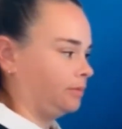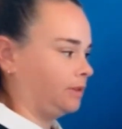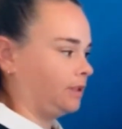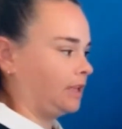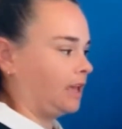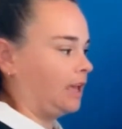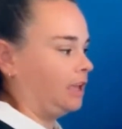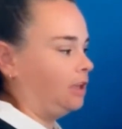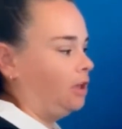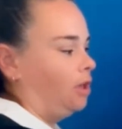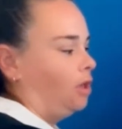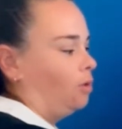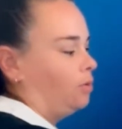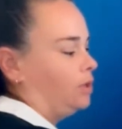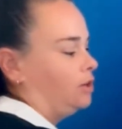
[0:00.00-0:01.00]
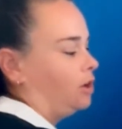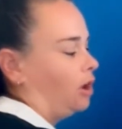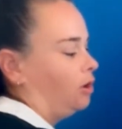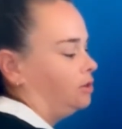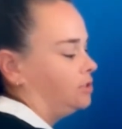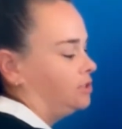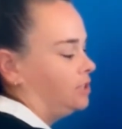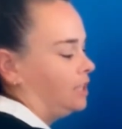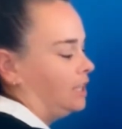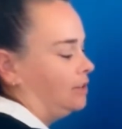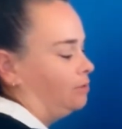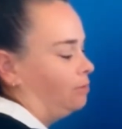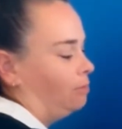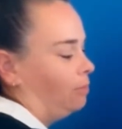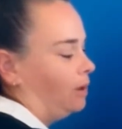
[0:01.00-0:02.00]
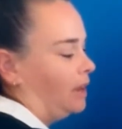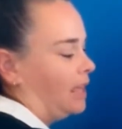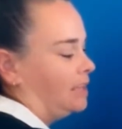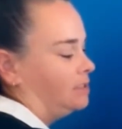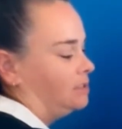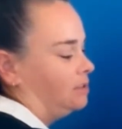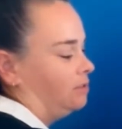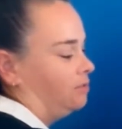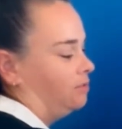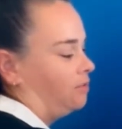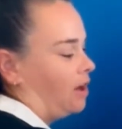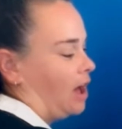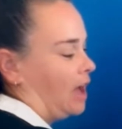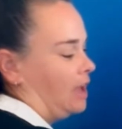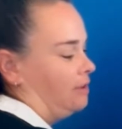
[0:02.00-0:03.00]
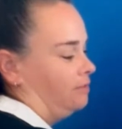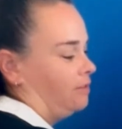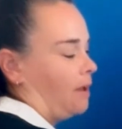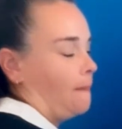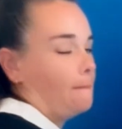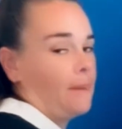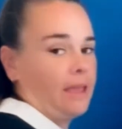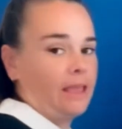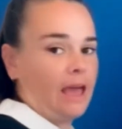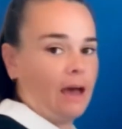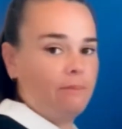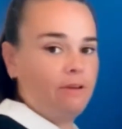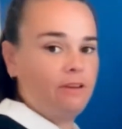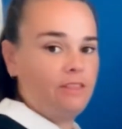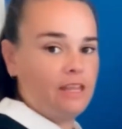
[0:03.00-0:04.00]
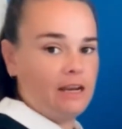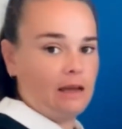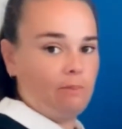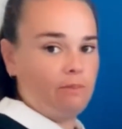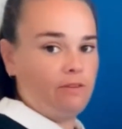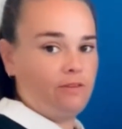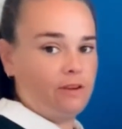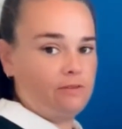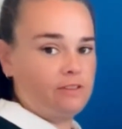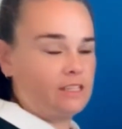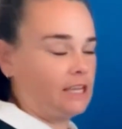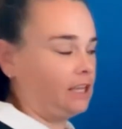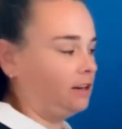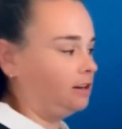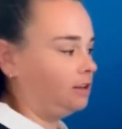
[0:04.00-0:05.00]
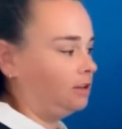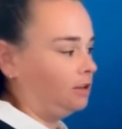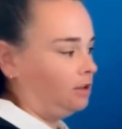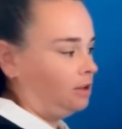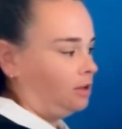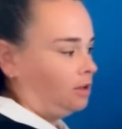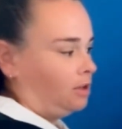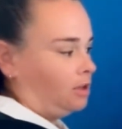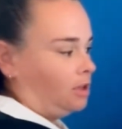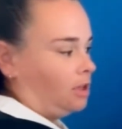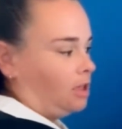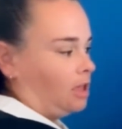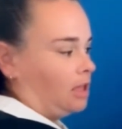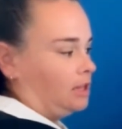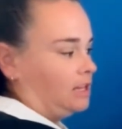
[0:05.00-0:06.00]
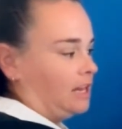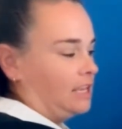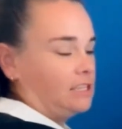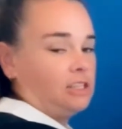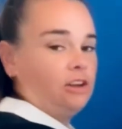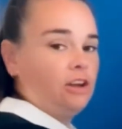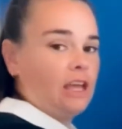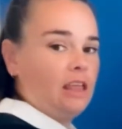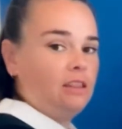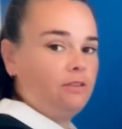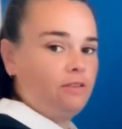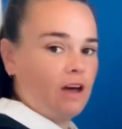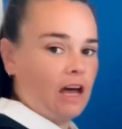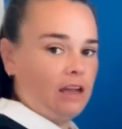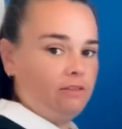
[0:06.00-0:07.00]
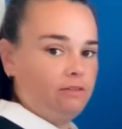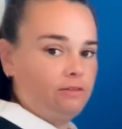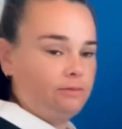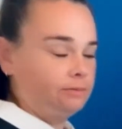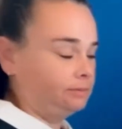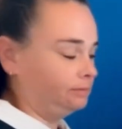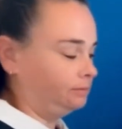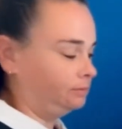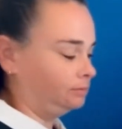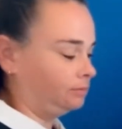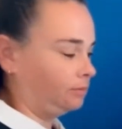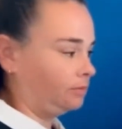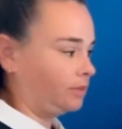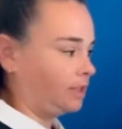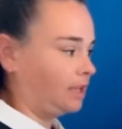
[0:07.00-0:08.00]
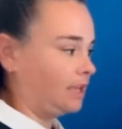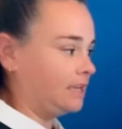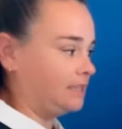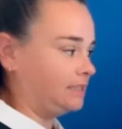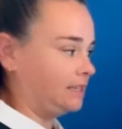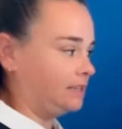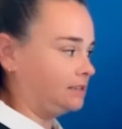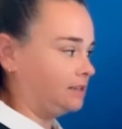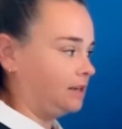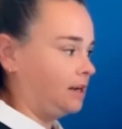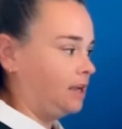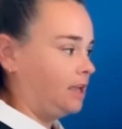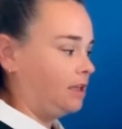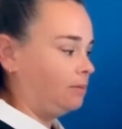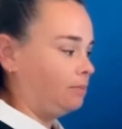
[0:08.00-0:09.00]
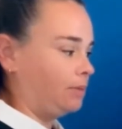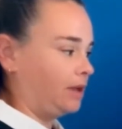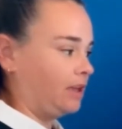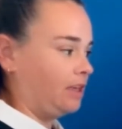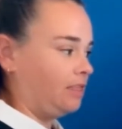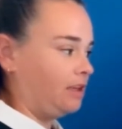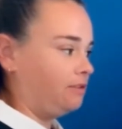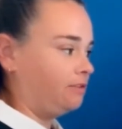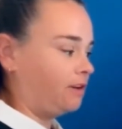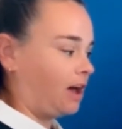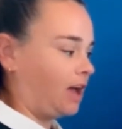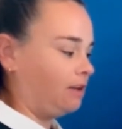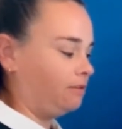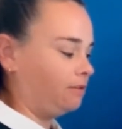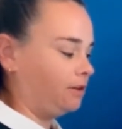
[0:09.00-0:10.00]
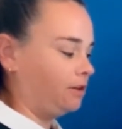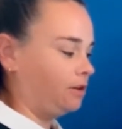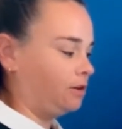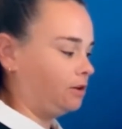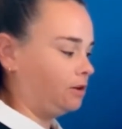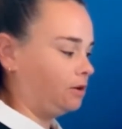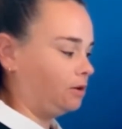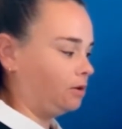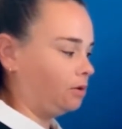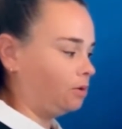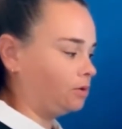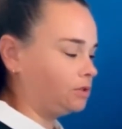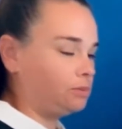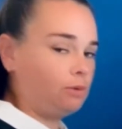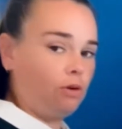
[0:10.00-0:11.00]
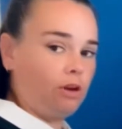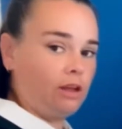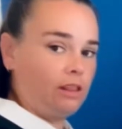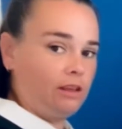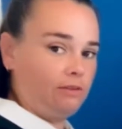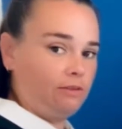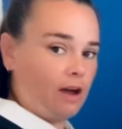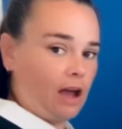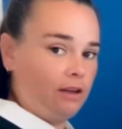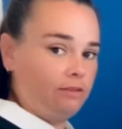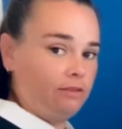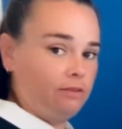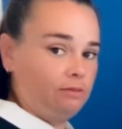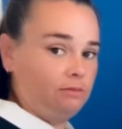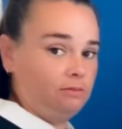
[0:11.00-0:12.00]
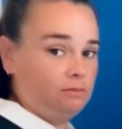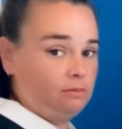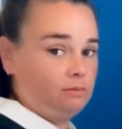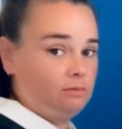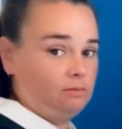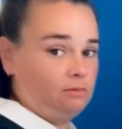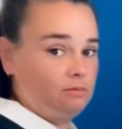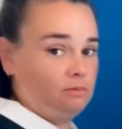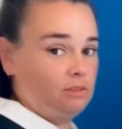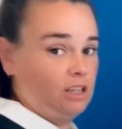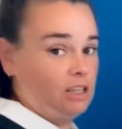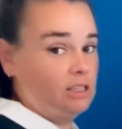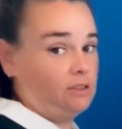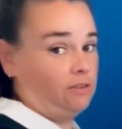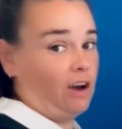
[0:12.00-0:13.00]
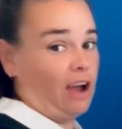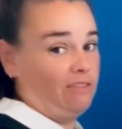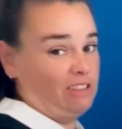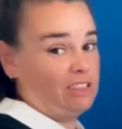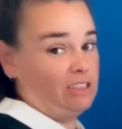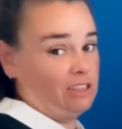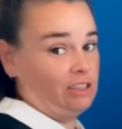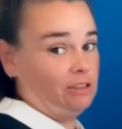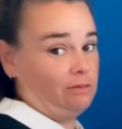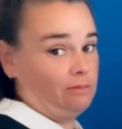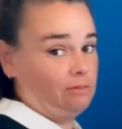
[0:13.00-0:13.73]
Okay, we know 10 plus 5 make up the number 15. Let's look at the 5. Is it bigger than 5 or smaller than 5? It is 5, isn't it?